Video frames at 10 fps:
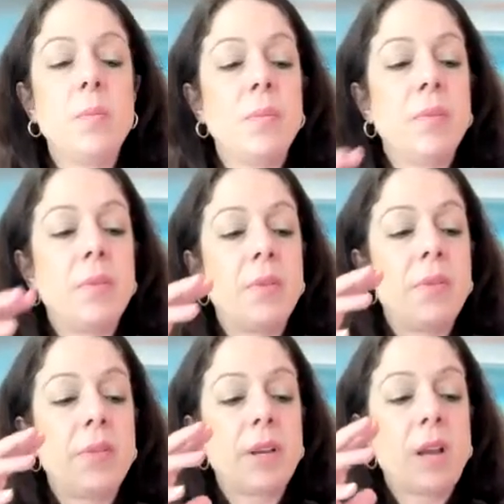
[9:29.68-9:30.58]

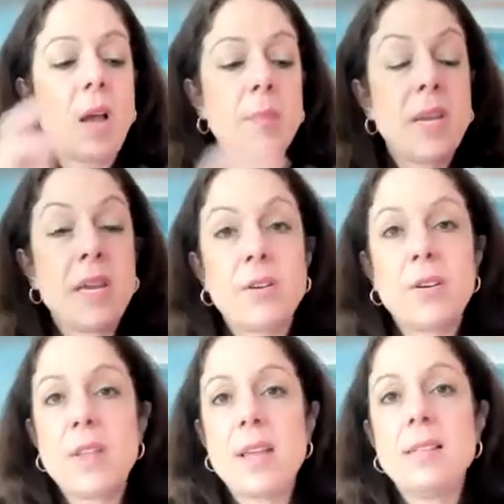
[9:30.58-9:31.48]
the copy
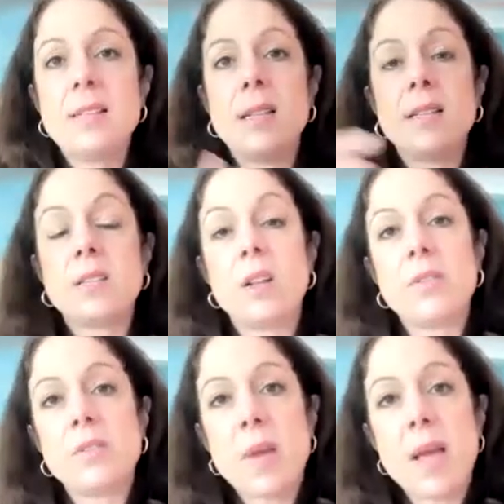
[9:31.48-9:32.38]
editor then sends all
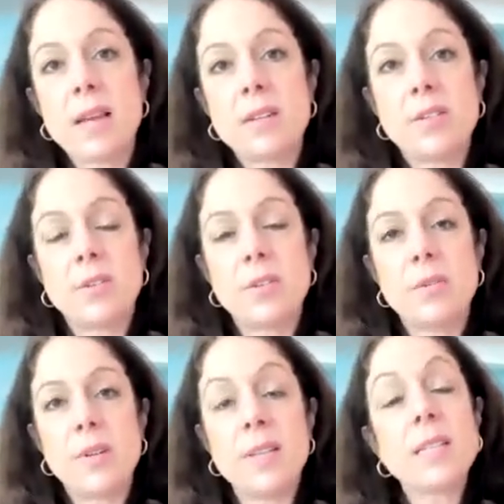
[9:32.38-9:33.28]
those back
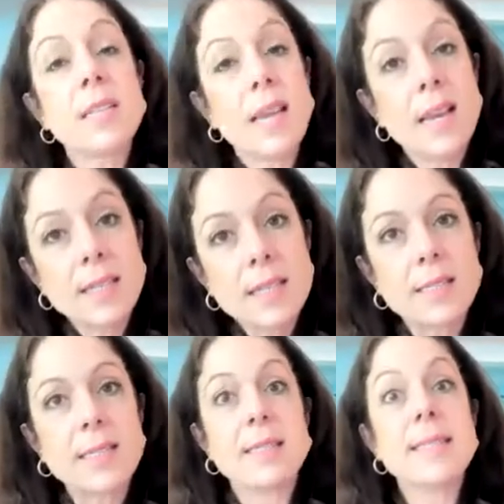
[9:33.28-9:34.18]
to, in this case,
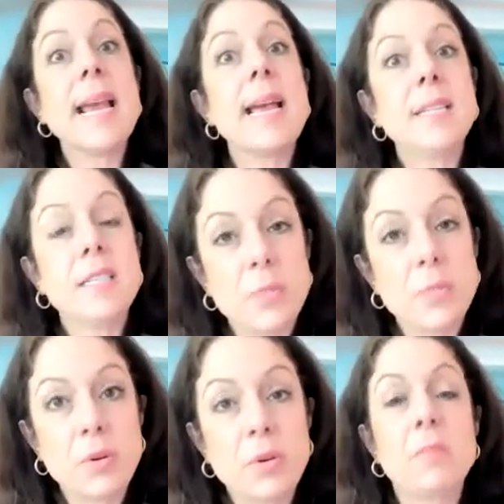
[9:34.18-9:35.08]
because it's an edited
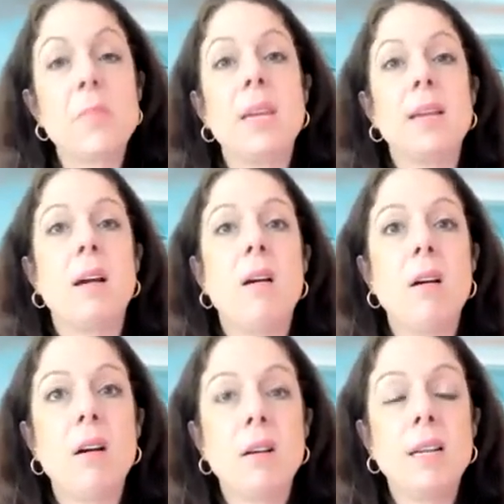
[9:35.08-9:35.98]
book, meaning
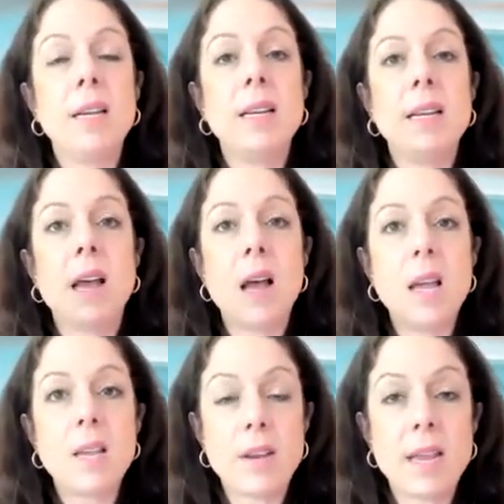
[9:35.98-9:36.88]
Harleen and
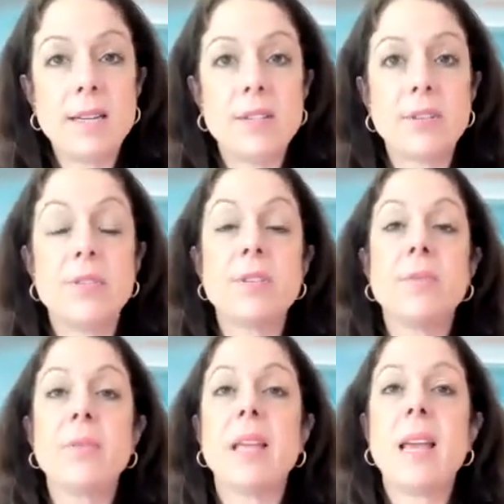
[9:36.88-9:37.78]
I are editors
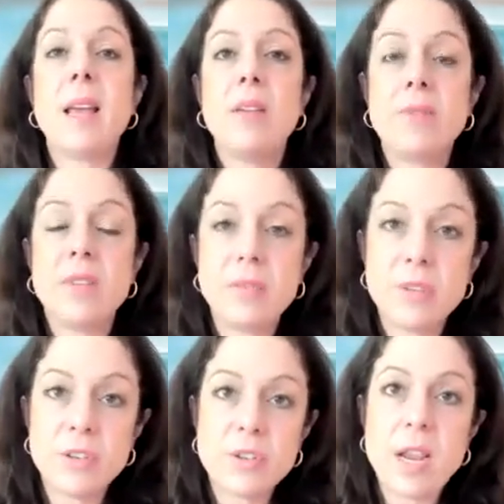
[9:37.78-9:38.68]
and we have
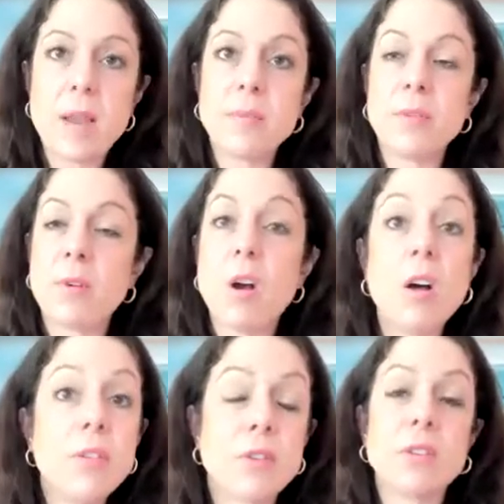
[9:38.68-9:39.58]
different chapter
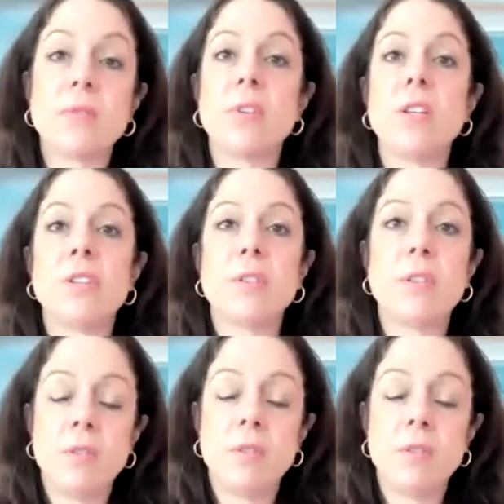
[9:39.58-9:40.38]
authors for each